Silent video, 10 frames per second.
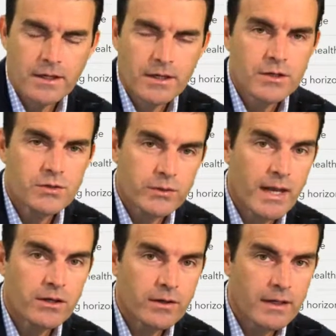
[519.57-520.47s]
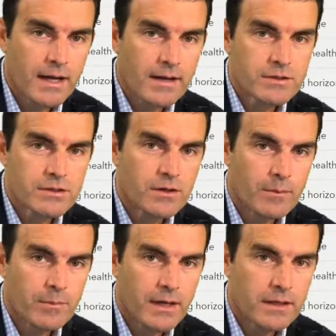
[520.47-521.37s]
so yeah, you're going to have to
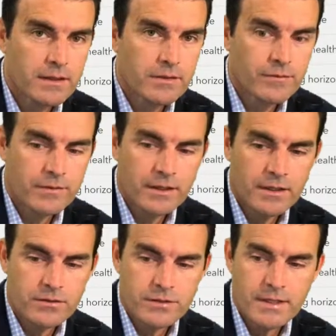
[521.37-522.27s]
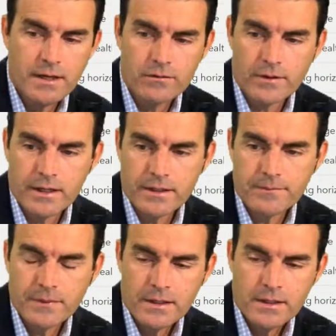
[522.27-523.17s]
start paying for things yourself, right?
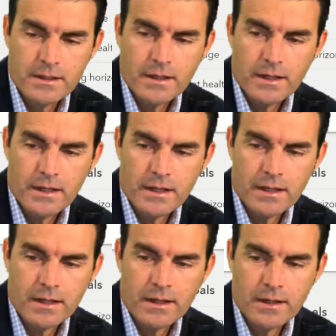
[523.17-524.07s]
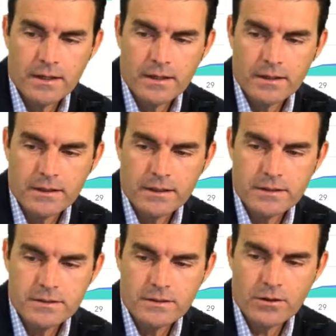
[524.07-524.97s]
And
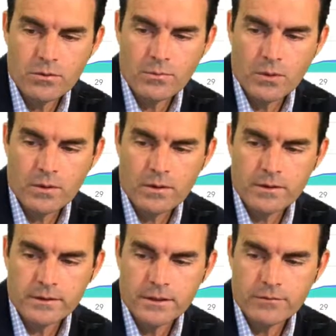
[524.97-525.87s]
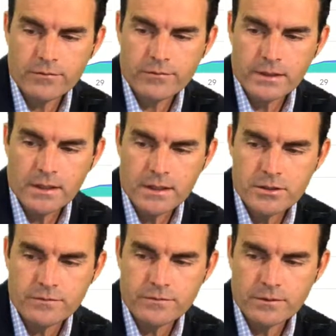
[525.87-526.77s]
it's no more, free
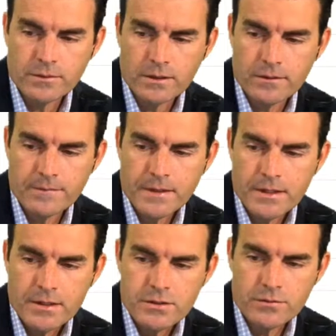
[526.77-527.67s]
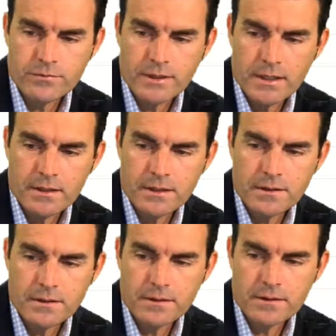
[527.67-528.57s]
lunch, if you will. So if you get
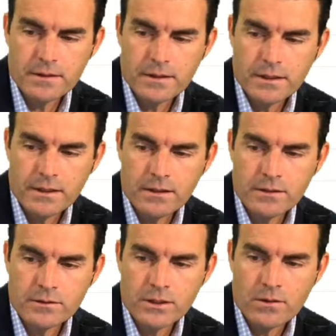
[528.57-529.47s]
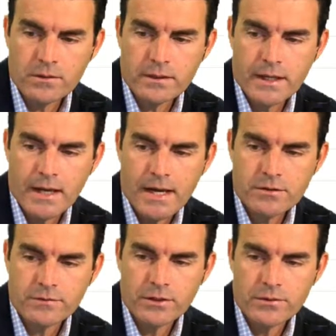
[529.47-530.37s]
in here and you go under cash
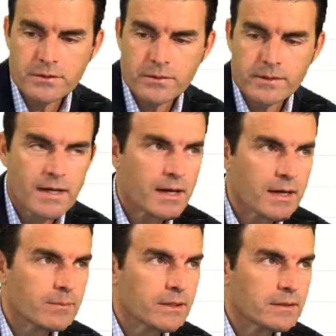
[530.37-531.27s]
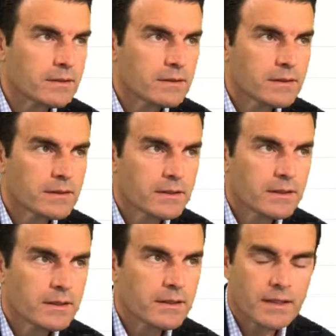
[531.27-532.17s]
flow, so retirement,
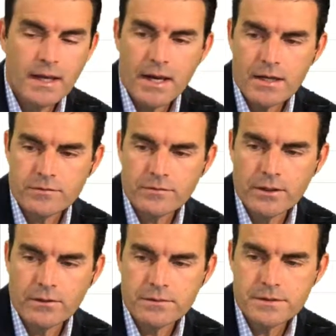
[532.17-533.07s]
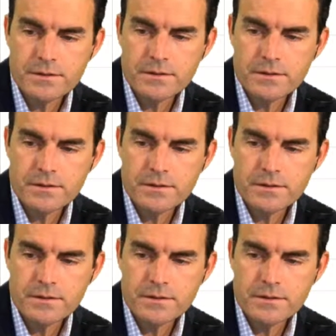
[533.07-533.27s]
hit cash flows,